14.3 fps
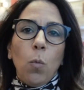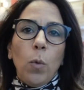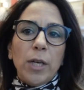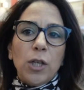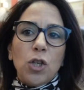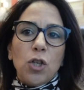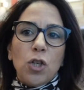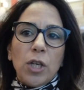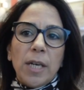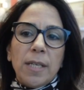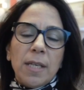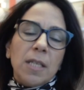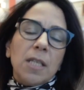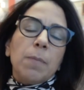which
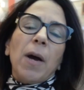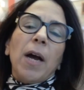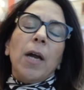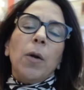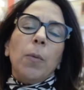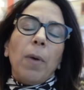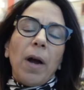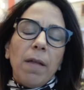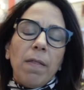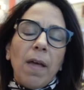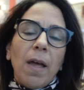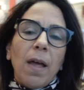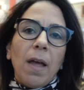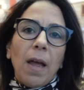is inspired by
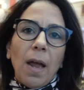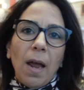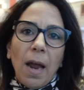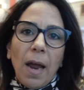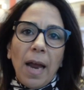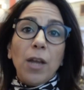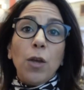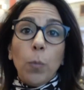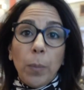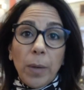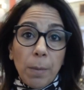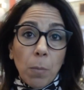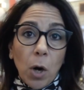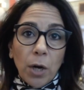the
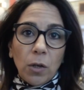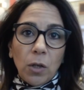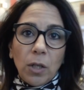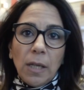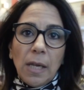AUB model.